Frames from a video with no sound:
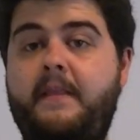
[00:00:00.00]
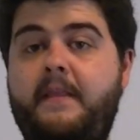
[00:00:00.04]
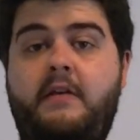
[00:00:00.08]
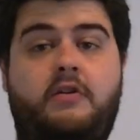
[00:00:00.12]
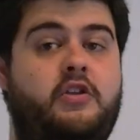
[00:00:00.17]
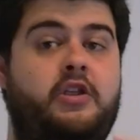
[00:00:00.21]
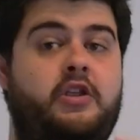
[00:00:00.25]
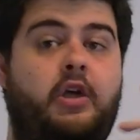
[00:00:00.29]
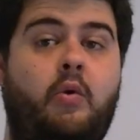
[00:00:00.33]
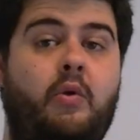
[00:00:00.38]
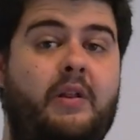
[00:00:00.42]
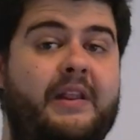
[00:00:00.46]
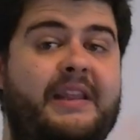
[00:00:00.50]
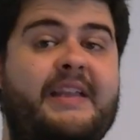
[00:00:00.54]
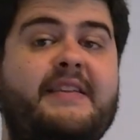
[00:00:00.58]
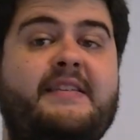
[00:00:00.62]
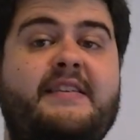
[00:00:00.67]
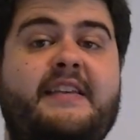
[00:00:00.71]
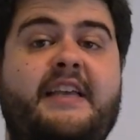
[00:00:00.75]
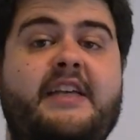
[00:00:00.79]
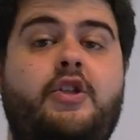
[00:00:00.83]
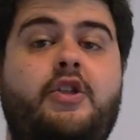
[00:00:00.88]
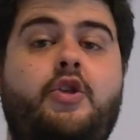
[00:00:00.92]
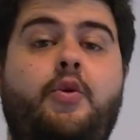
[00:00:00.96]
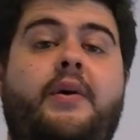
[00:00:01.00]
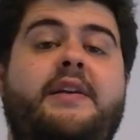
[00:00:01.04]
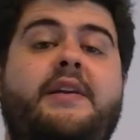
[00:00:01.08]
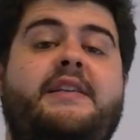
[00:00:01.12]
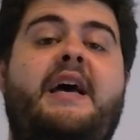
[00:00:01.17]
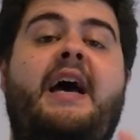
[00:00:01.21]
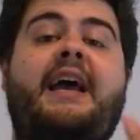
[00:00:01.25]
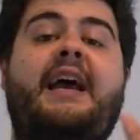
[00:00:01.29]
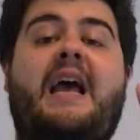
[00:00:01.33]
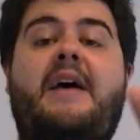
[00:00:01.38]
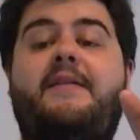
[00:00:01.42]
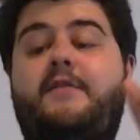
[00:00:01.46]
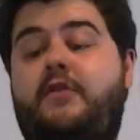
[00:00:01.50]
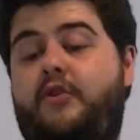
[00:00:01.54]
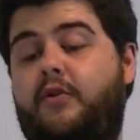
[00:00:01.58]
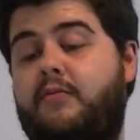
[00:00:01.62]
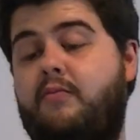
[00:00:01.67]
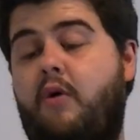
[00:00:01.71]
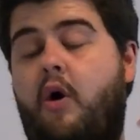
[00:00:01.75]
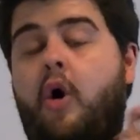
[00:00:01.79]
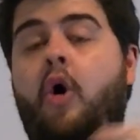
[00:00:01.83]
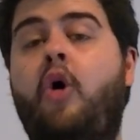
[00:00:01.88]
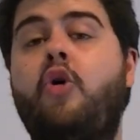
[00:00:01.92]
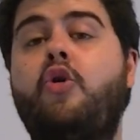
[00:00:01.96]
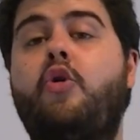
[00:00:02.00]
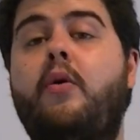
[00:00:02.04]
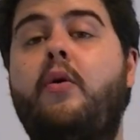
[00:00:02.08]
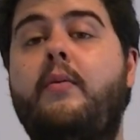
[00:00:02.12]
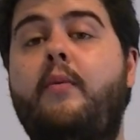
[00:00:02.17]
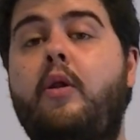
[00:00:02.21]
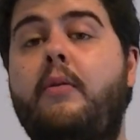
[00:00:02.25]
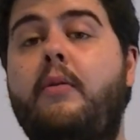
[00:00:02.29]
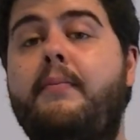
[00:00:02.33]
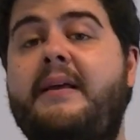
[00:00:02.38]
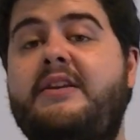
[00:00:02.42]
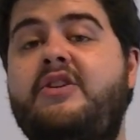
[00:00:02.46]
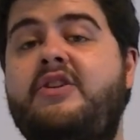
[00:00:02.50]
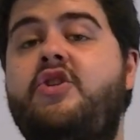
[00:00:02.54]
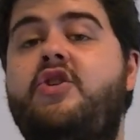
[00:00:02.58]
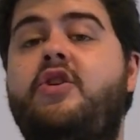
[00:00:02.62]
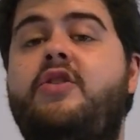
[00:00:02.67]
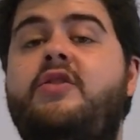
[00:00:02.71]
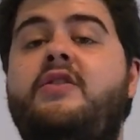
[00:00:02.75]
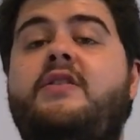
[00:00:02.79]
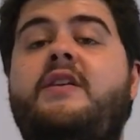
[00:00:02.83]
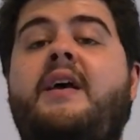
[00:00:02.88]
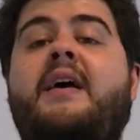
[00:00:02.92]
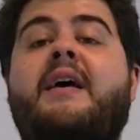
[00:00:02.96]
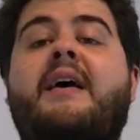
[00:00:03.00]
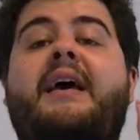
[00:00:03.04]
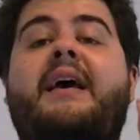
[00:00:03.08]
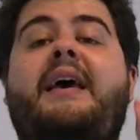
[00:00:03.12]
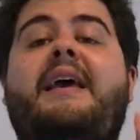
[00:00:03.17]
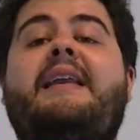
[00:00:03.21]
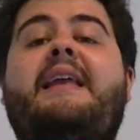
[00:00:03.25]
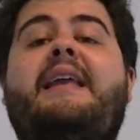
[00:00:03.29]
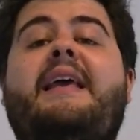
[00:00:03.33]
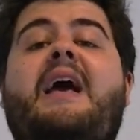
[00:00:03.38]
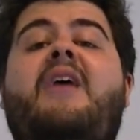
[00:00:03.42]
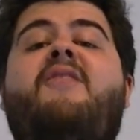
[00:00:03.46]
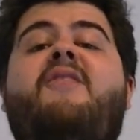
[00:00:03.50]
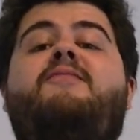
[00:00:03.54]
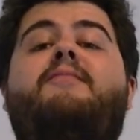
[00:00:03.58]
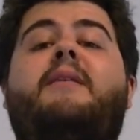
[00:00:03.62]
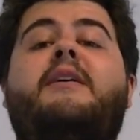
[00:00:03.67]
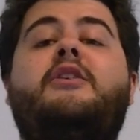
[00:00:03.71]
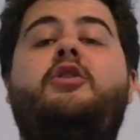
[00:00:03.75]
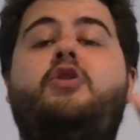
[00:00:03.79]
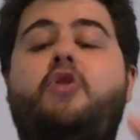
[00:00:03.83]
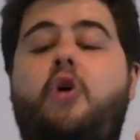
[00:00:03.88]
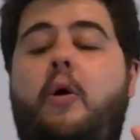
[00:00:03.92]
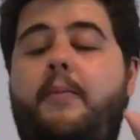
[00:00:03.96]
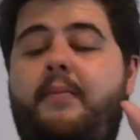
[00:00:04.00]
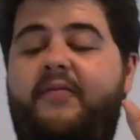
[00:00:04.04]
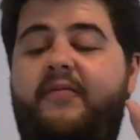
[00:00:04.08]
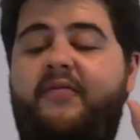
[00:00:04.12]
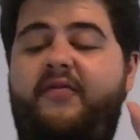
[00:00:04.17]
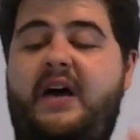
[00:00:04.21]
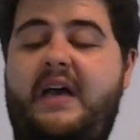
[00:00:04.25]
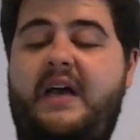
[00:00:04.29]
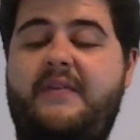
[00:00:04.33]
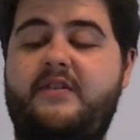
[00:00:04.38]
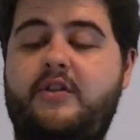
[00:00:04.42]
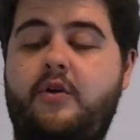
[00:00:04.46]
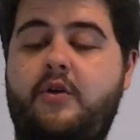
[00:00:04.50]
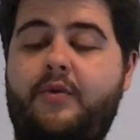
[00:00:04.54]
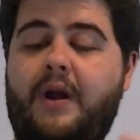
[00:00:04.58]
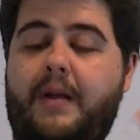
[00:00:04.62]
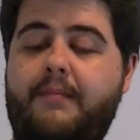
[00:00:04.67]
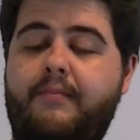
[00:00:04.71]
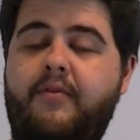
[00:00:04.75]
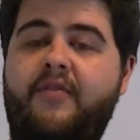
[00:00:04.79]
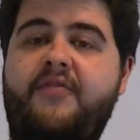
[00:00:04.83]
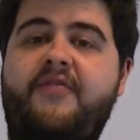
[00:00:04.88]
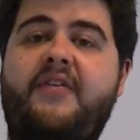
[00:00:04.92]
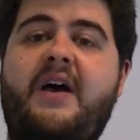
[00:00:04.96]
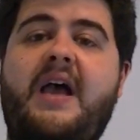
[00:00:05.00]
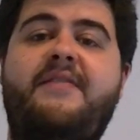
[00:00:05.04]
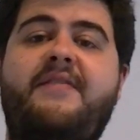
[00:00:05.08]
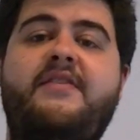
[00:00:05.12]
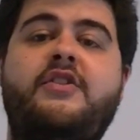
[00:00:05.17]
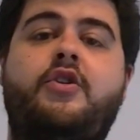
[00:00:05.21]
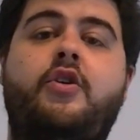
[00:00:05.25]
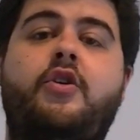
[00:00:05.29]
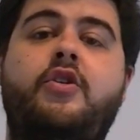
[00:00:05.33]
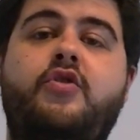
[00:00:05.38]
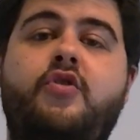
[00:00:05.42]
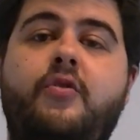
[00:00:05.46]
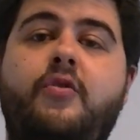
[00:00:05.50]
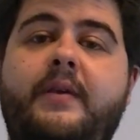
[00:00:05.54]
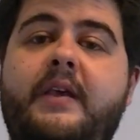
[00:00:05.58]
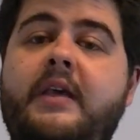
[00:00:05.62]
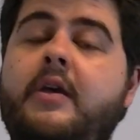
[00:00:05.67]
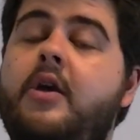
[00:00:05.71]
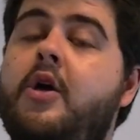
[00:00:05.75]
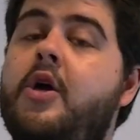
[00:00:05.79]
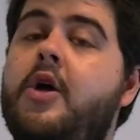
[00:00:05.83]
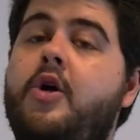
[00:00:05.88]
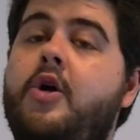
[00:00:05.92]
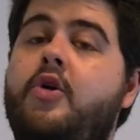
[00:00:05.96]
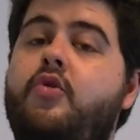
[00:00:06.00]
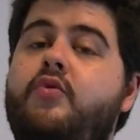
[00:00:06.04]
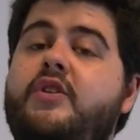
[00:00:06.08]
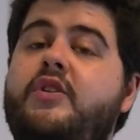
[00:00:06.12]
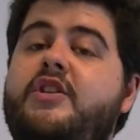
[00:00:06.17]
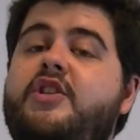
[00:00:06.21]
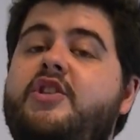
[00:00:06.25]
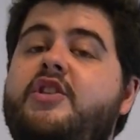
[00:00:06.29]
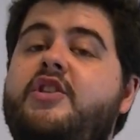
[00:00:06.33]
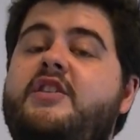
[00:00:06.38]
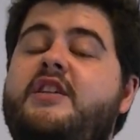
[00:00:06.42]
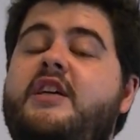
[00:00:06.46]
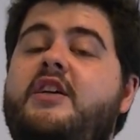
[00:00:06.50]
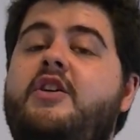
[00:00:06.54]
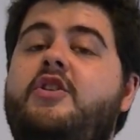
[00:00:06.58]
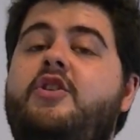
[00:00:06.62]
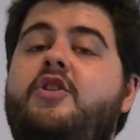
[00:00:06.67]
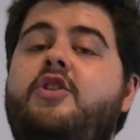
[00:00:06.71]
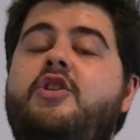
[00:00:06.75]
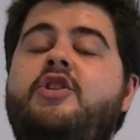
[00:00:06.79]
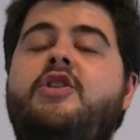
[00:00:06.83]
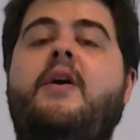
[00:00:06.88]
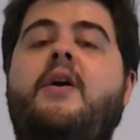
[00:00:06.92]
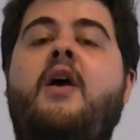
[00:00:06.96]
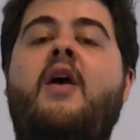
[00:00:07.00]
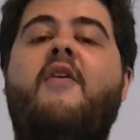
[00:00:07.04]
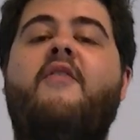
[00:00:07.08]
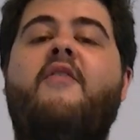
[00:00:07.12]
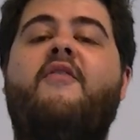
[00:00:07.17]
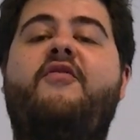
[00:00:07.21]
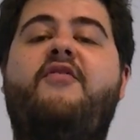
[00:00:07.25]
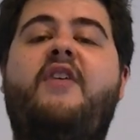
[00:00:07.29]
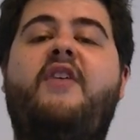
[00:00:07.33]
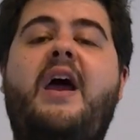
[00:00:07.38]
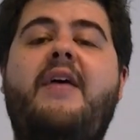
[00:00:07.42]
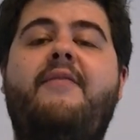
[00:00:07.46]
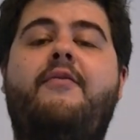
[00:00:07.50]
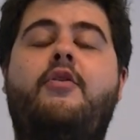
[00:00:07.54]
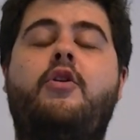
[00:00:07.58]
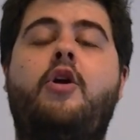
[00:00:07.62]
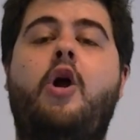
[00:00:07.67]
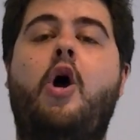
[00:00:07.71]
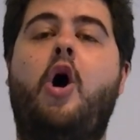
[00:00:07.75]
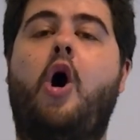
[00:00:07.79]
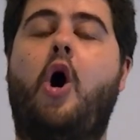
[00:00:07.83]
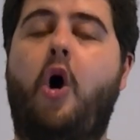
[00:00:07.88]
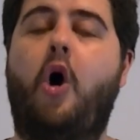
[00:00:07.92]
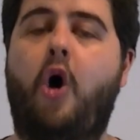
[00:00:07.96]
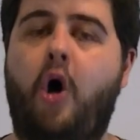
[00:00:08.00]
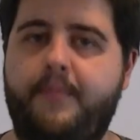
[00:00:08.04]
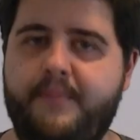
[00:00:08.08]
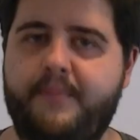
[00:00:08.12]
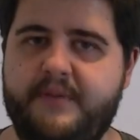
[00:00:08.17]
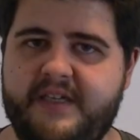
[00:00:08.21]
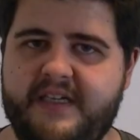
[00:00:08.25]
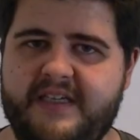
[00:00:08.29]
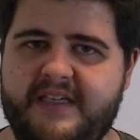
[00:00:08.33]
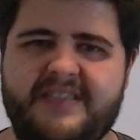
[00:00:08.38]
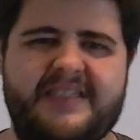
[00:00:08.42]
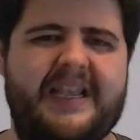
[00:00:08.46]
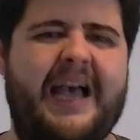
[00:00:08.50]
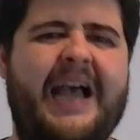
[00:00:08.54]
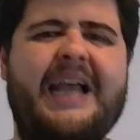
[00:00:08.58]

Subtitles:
So let's get to it. I have some honorable mentions and I have my top five. So number five is going to be Richie Sanders fiber optics.